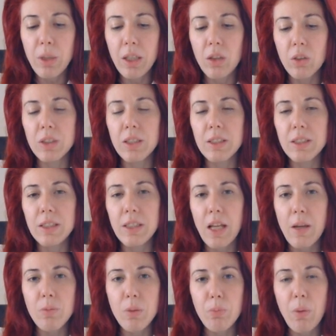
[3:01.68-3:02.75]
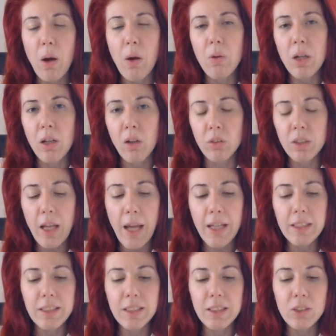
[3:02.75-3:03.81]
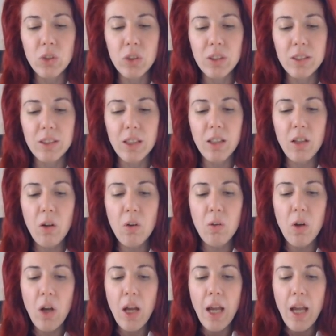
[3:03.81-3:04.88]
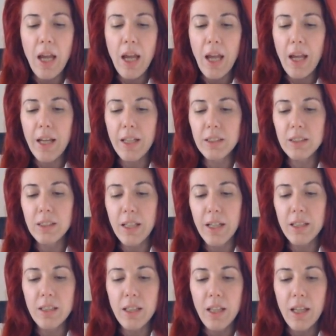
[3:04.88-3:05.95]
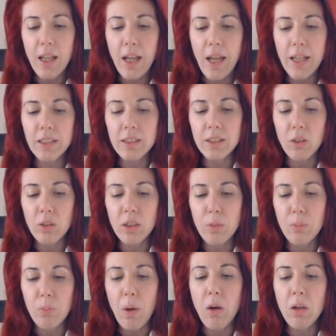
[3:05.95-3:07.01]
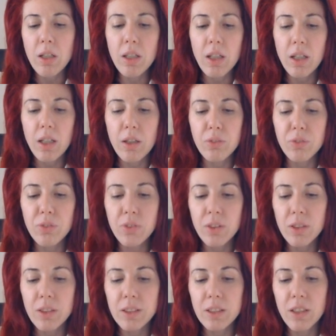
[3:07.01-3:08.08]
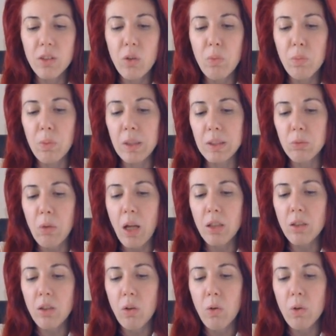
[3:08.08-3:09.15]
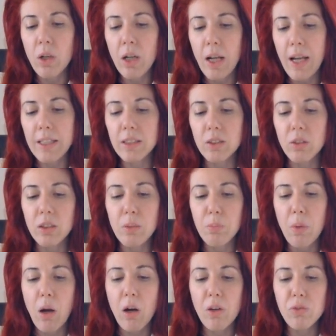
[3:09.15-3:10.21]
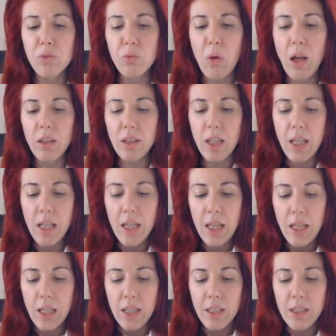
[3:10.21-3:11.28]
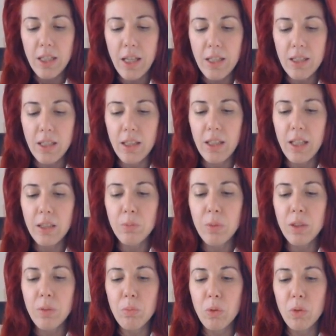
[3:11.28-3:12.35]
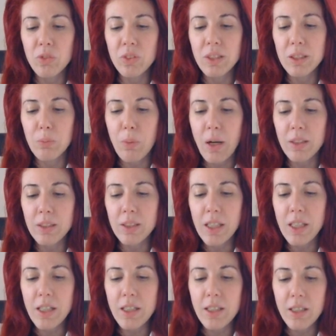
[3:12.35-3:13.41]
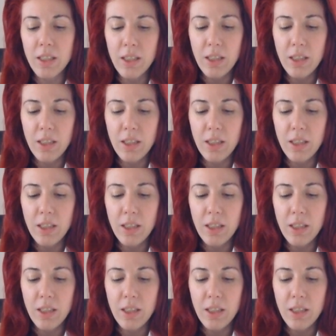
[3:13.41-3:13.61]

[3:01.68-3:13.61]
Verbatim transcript: because this time the power on x is just zero, and then x on the power of zero plus one, or x on the power of one. Then let me remove this part here,